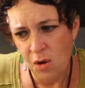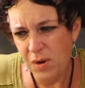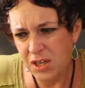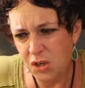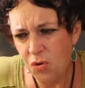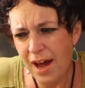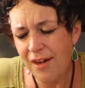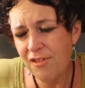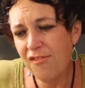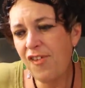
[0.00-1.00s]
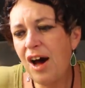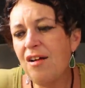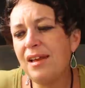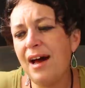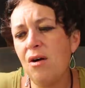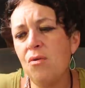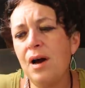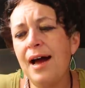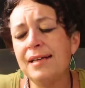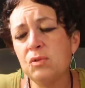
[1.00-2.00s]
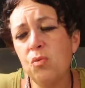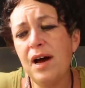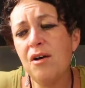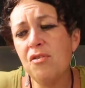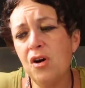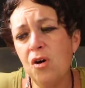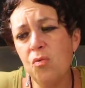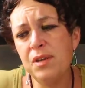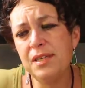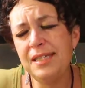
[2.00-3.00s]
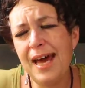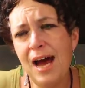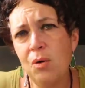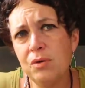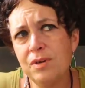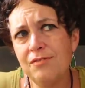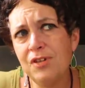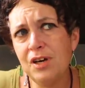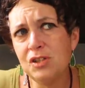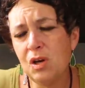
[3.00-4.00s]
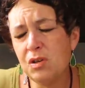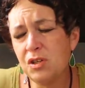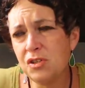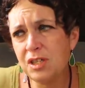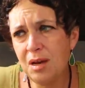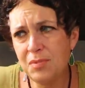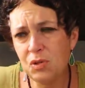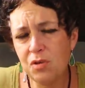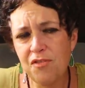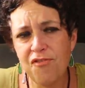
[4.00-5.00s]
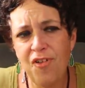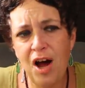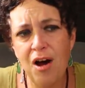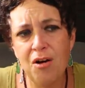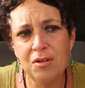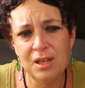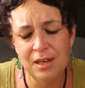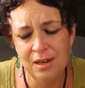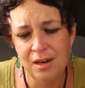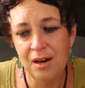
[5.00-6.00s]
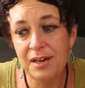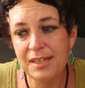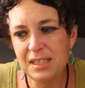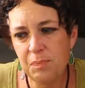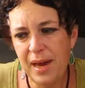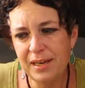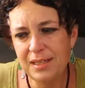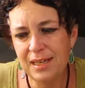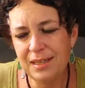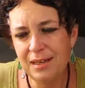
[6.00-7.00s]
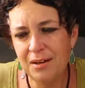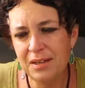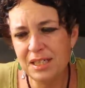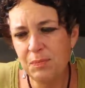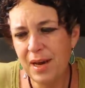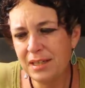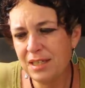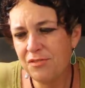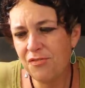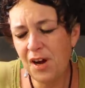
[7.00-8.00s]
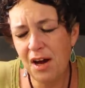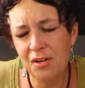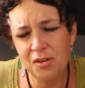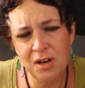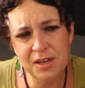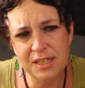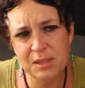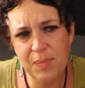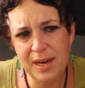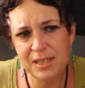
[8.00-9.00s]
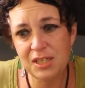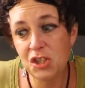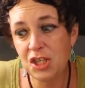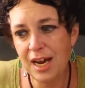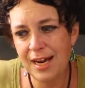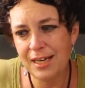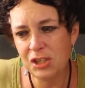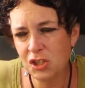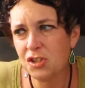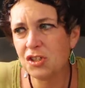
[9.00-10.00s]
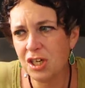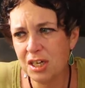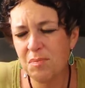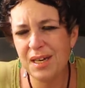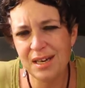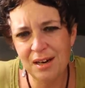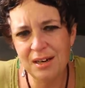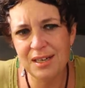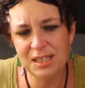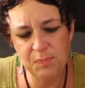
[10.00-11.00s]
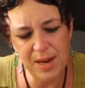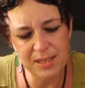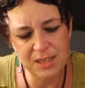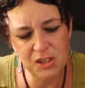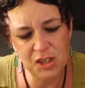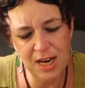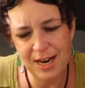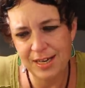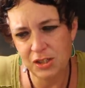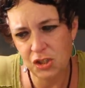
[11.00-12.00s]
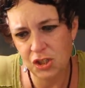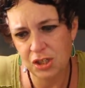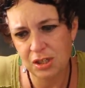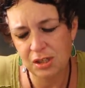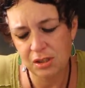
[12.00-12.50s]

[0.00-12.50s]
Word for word: We do have a fallout as well, though, with the tower reverse, or there's some sort of fall, unexpected, unexpected fall, or unexpected change. There's going to be an unexpected change.